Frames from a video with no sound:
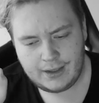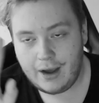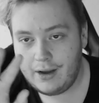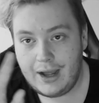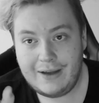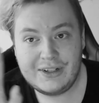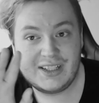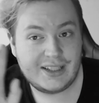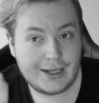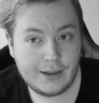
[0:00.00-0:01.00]
I haven't
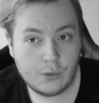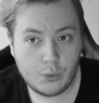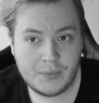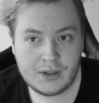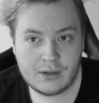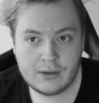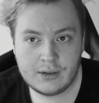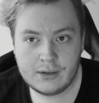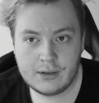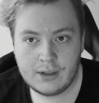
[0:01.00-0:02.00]
seen the woman,
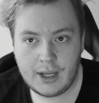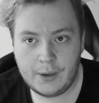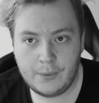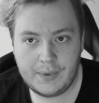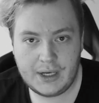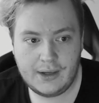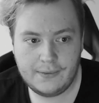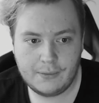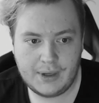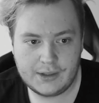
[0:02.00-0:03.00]
and we've been here
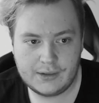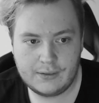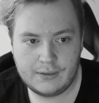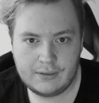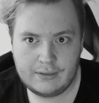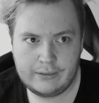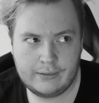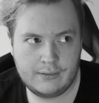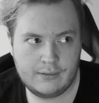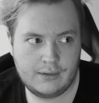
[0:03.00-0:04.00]
for about
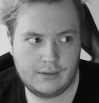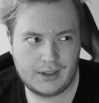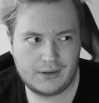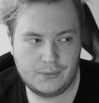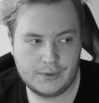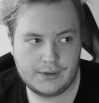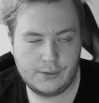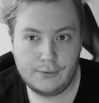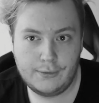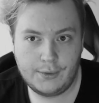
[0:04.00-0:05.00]
like
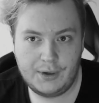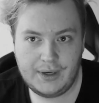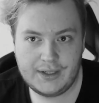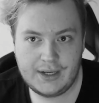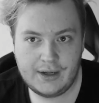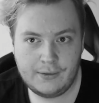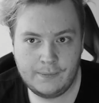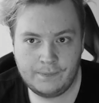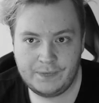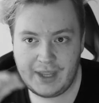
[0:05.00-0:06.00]
2-3 weeks now.
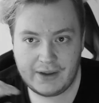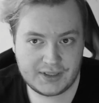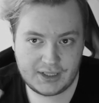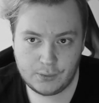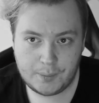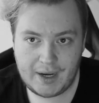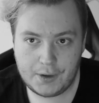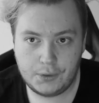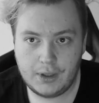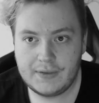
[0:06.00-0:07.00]
Haven't seen the woman at
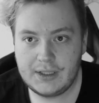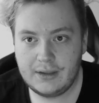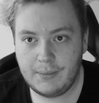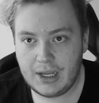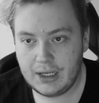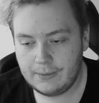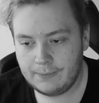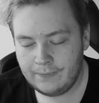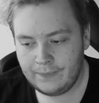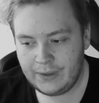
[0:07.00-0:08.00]
all. I've seen the man,
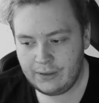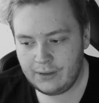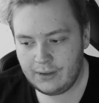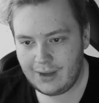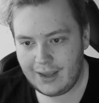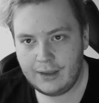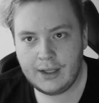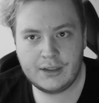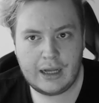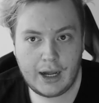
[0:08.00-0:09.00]
and they
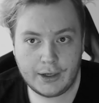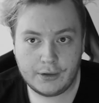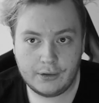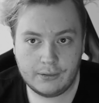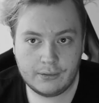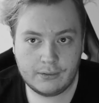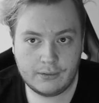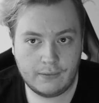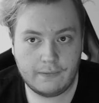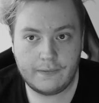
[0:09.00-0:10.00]
like to argue
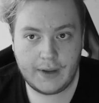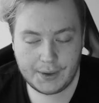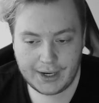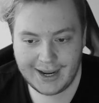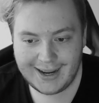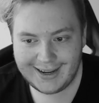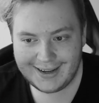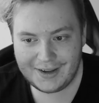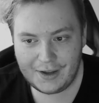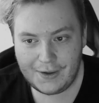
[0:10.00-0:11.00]
very,
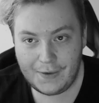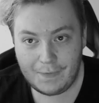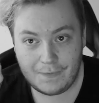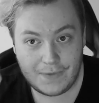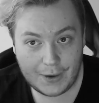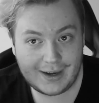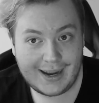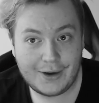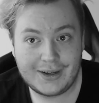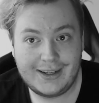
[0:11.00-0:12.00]
very
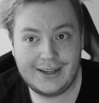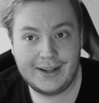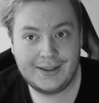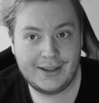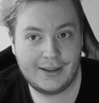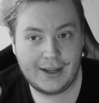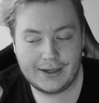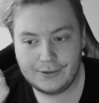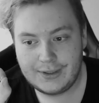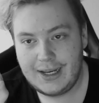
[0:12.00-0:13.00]
loudly, and then they
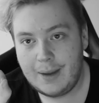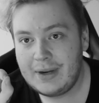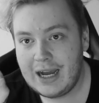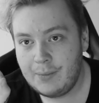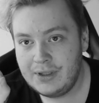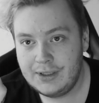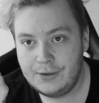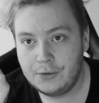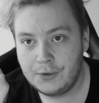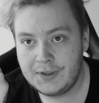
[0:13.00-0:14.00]
like to slam cupboards
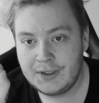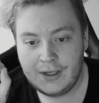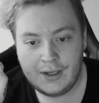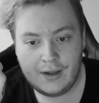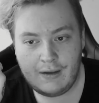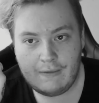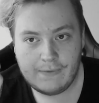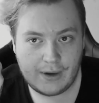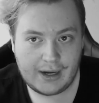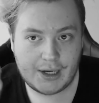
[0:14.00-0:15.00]
and doors
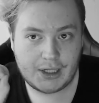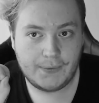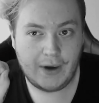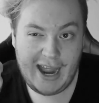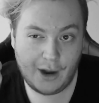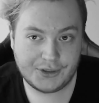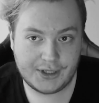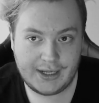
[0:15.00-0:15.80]
very loudly for hours on